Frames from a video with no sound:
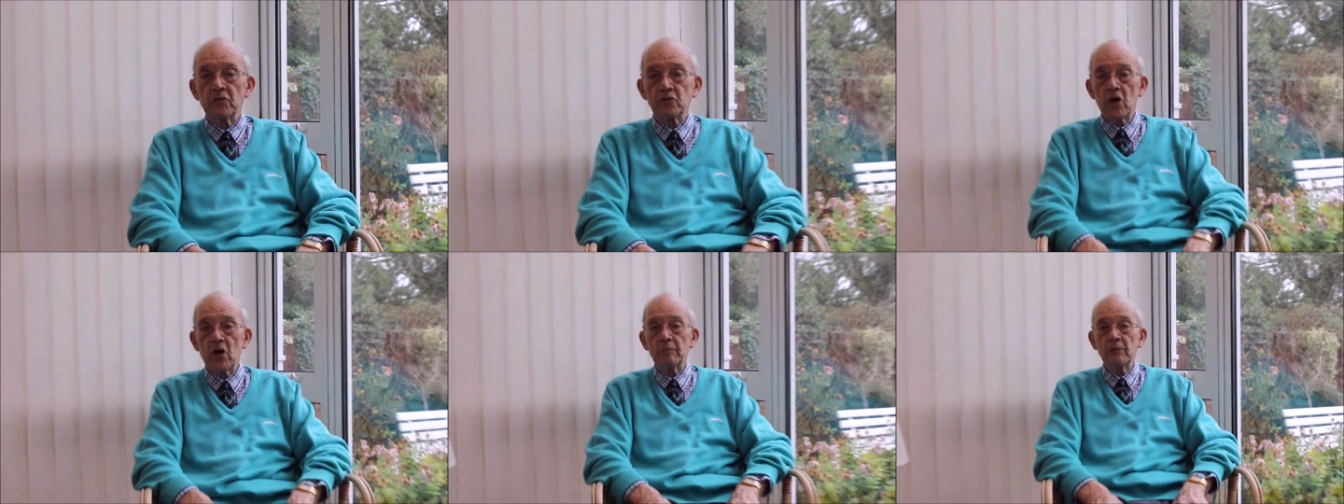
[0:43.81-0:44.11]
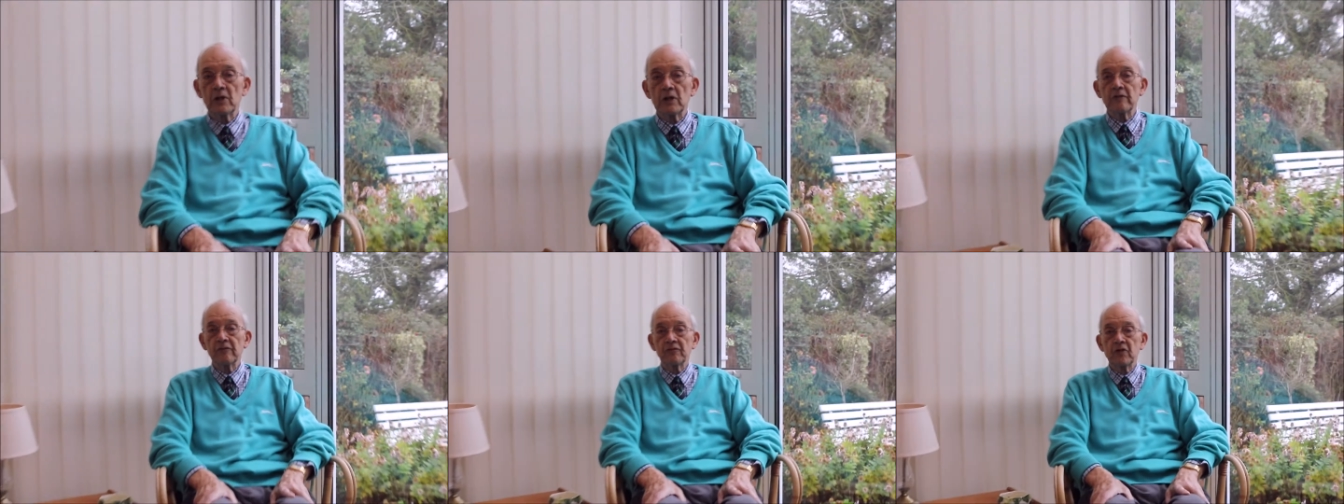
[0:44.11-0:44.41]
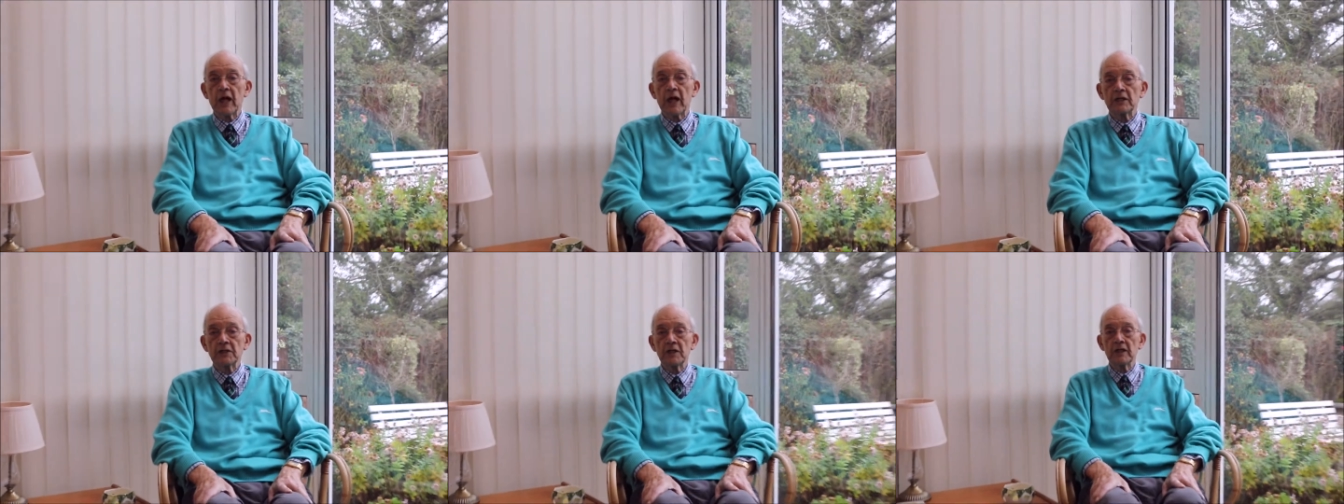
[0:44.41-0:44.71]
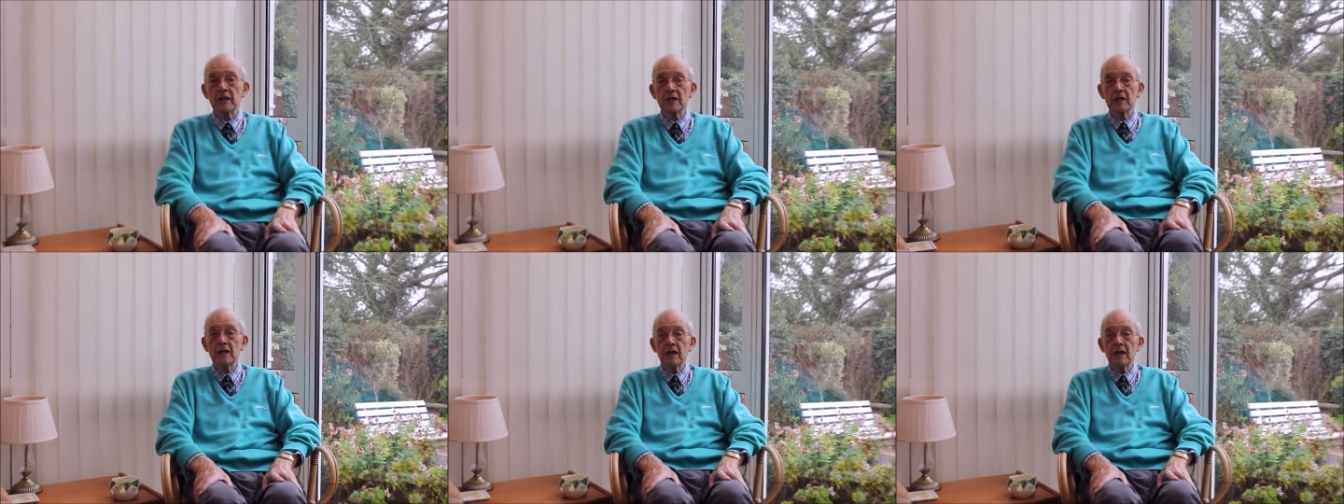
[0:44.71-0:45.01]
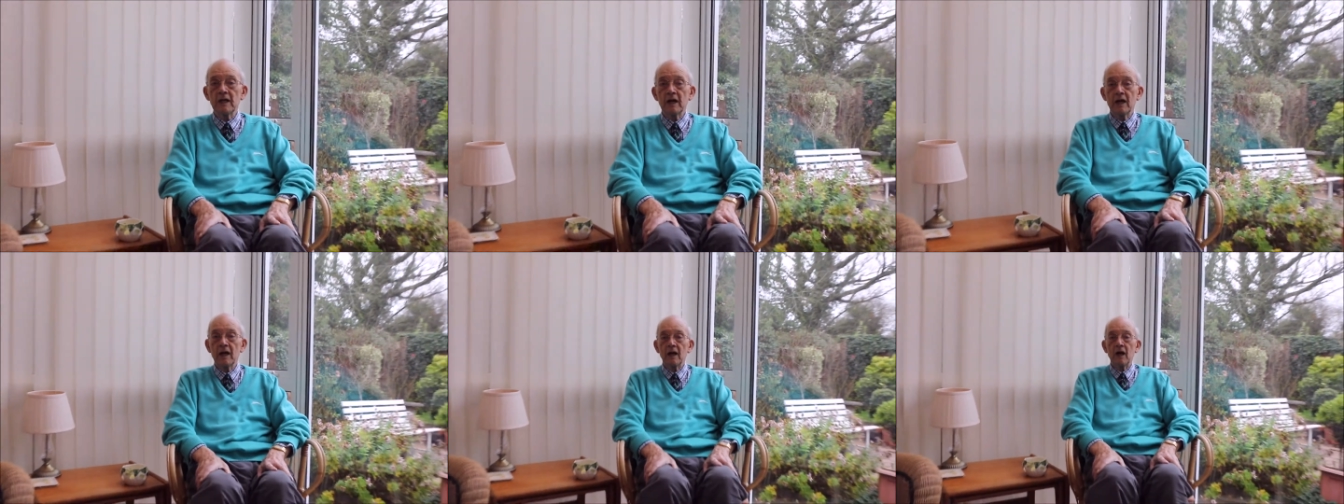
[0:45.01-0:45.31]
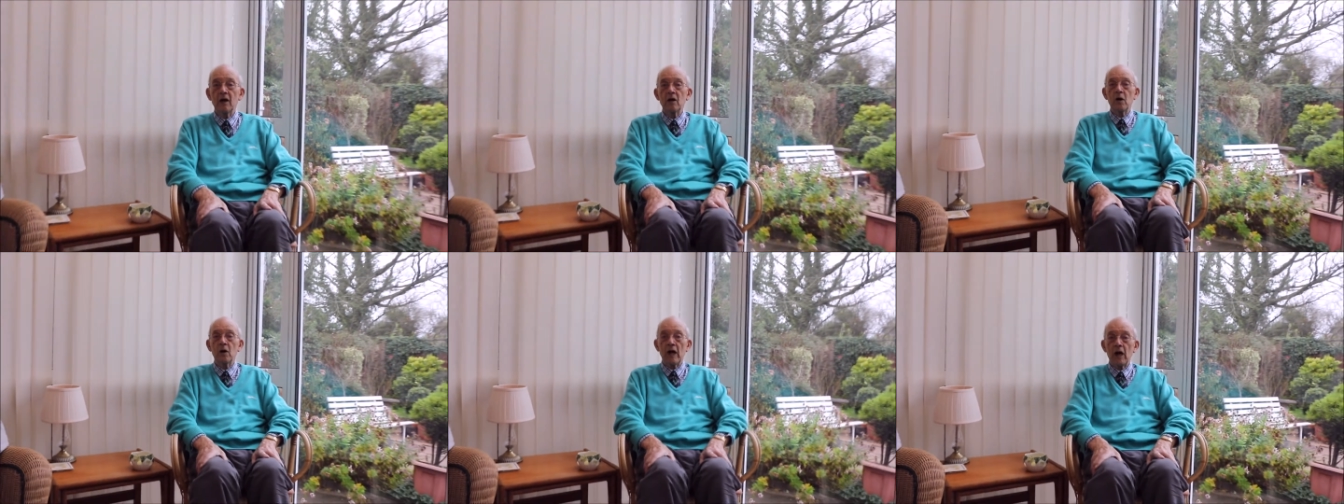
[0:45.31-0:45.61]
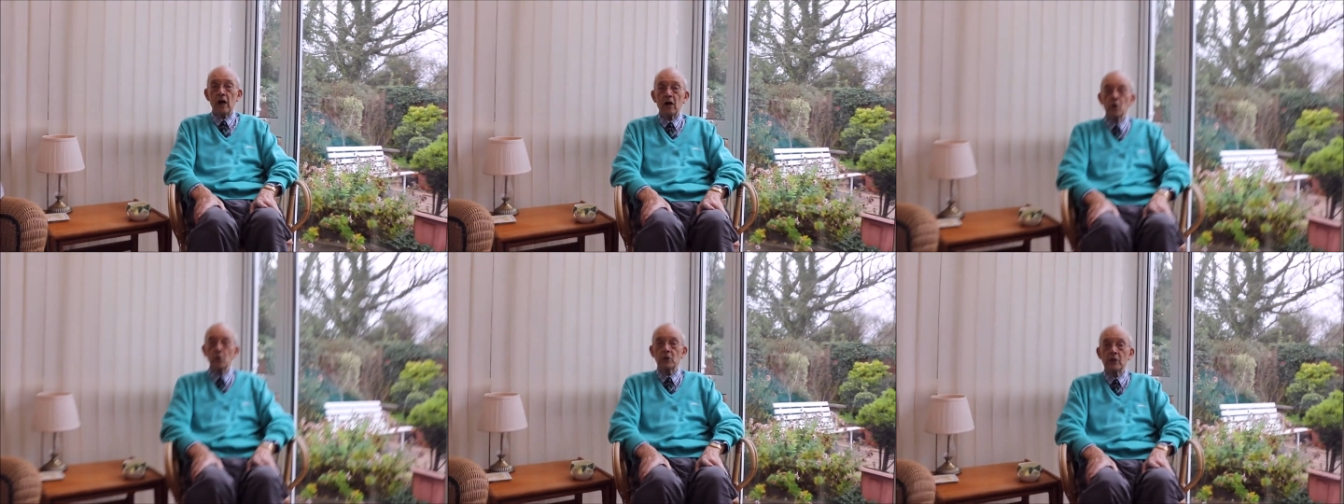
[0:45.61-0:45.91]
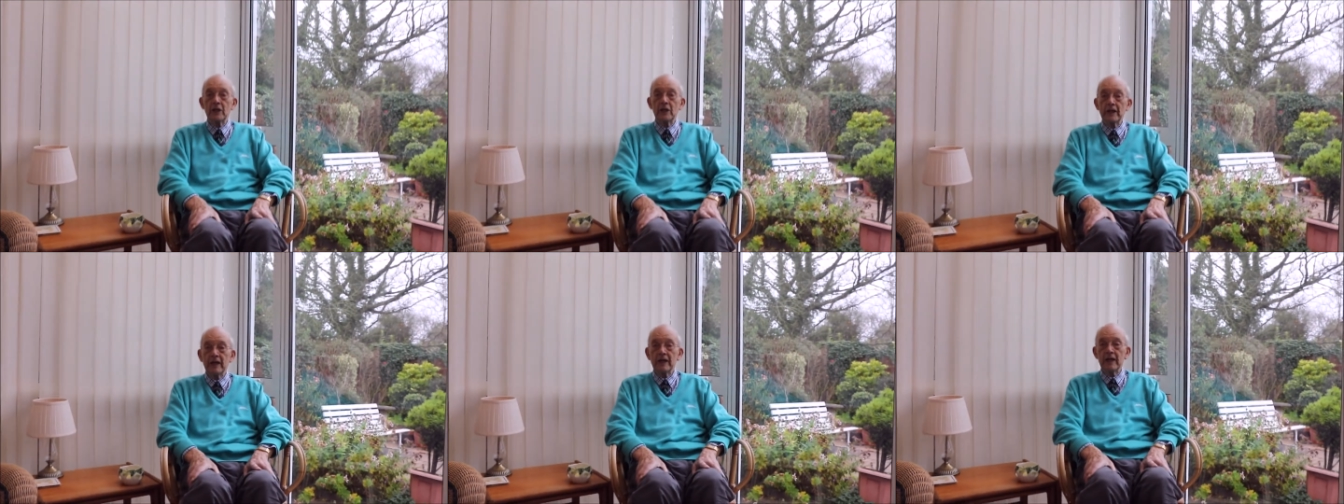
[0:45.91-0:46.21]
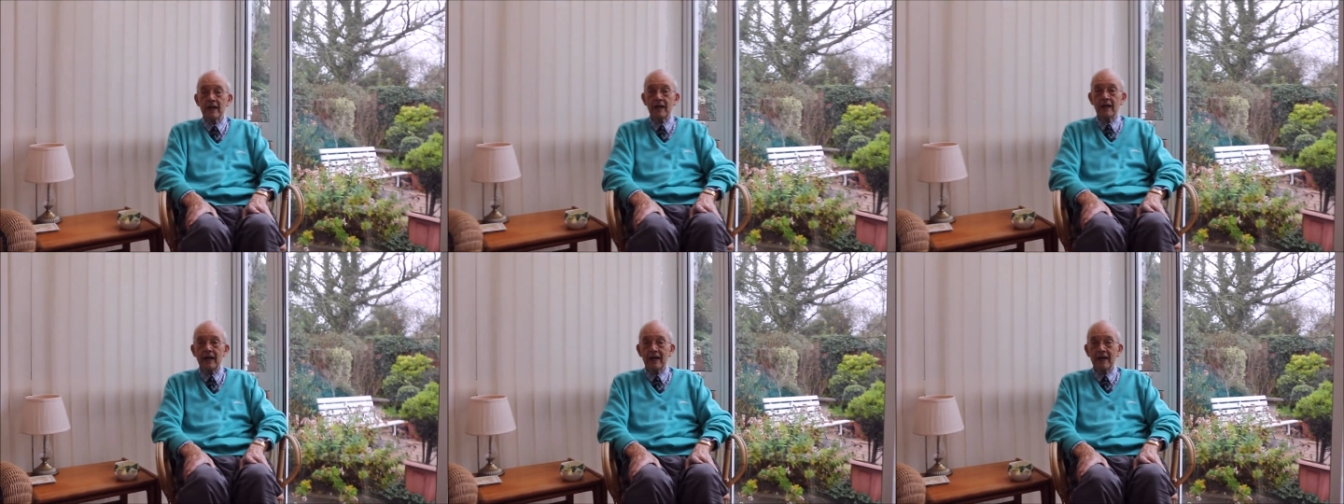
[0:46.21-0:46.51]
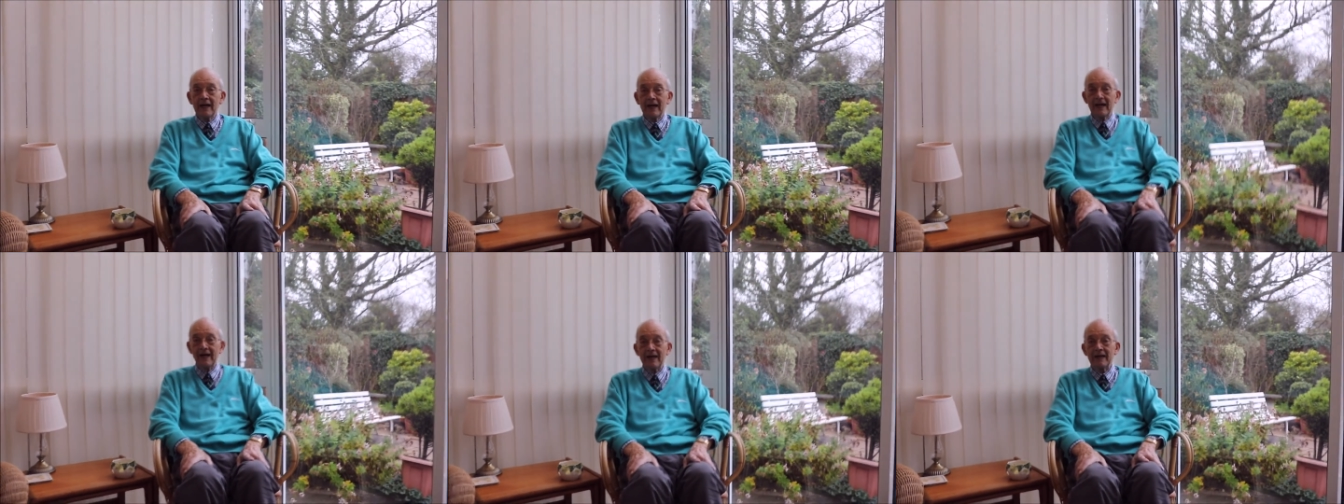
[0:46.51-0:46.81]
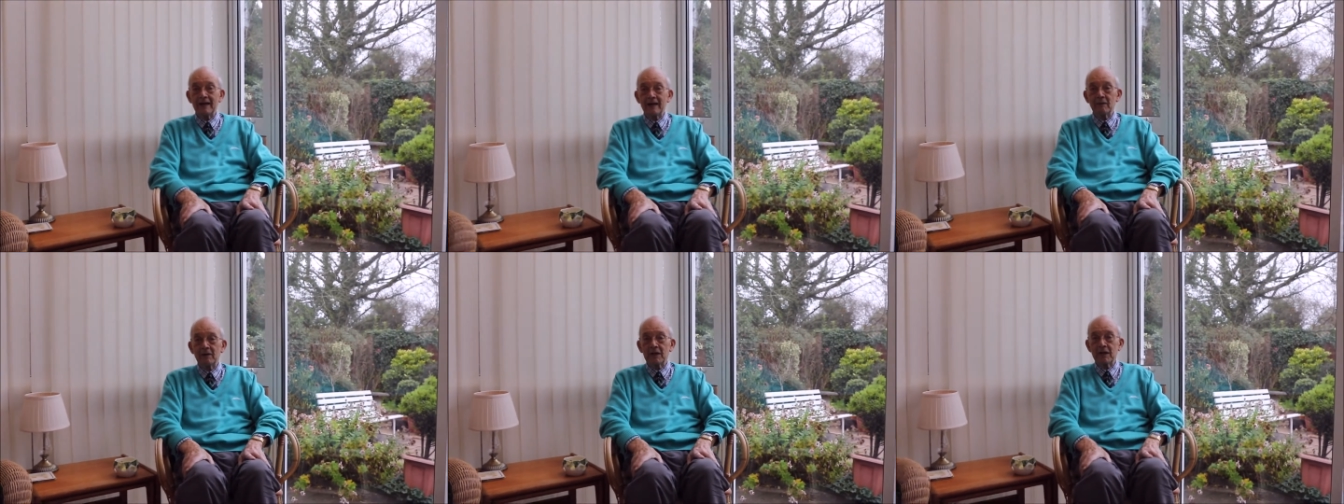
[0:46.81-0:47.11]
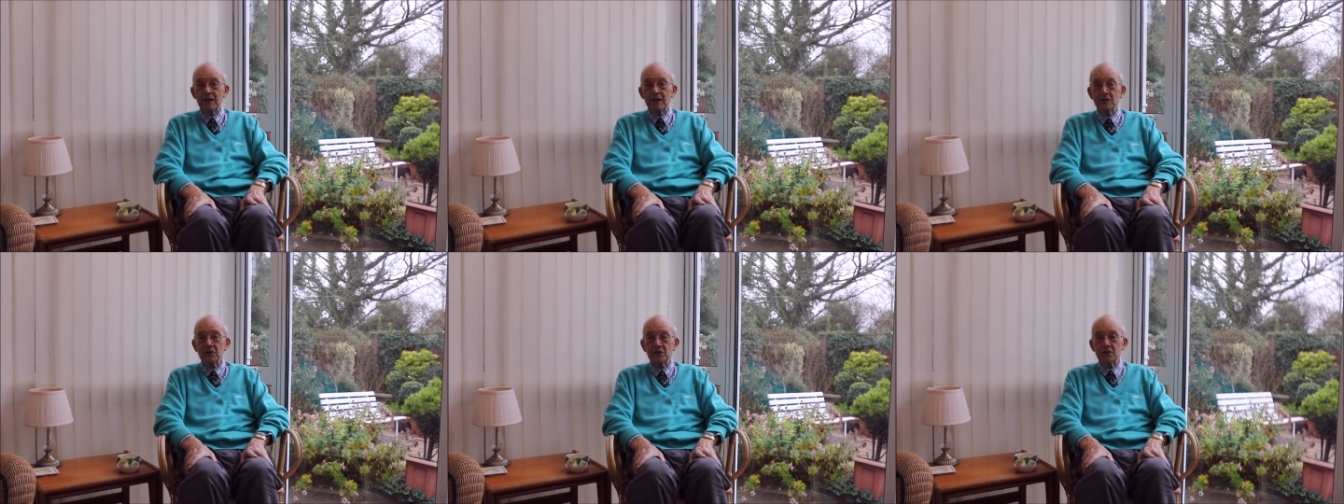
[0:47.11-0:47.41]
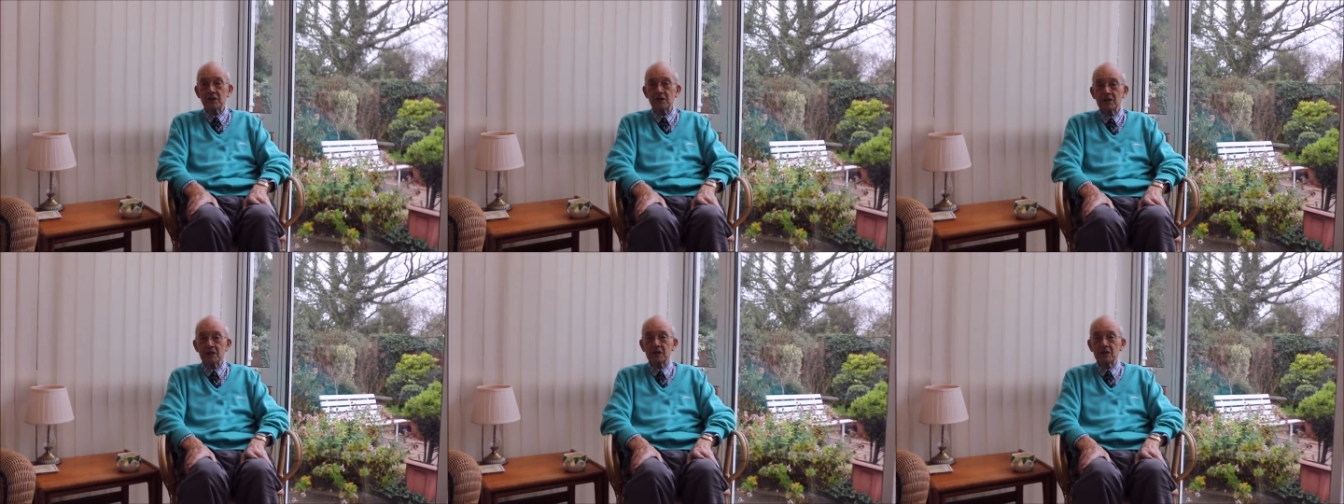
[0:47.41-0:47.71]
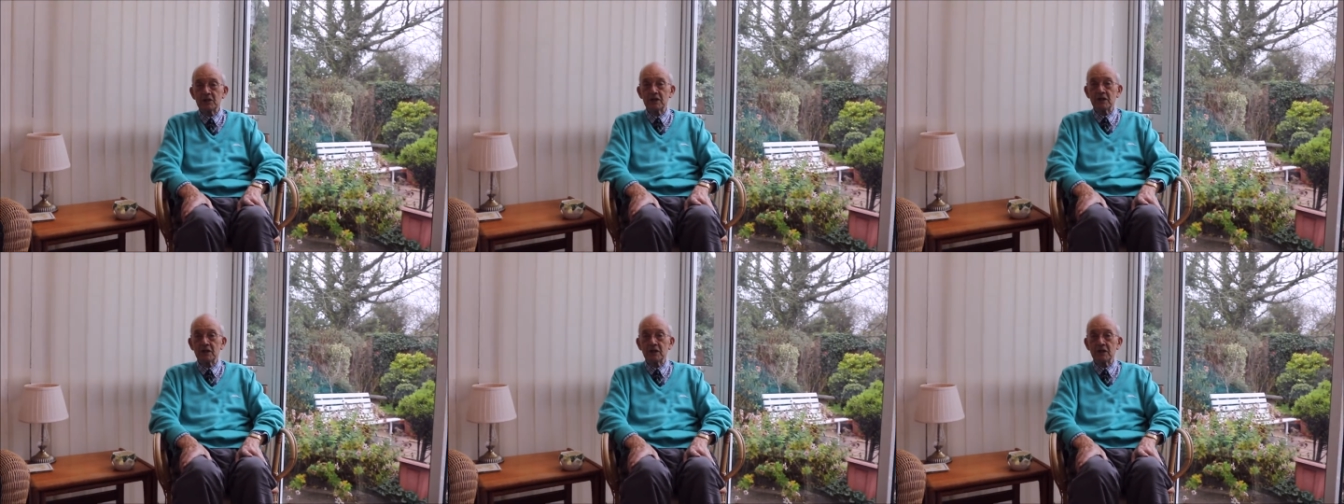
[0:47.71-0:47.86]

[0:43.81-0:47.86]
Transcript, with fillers: Trouble of getting uh, elderly uh, is that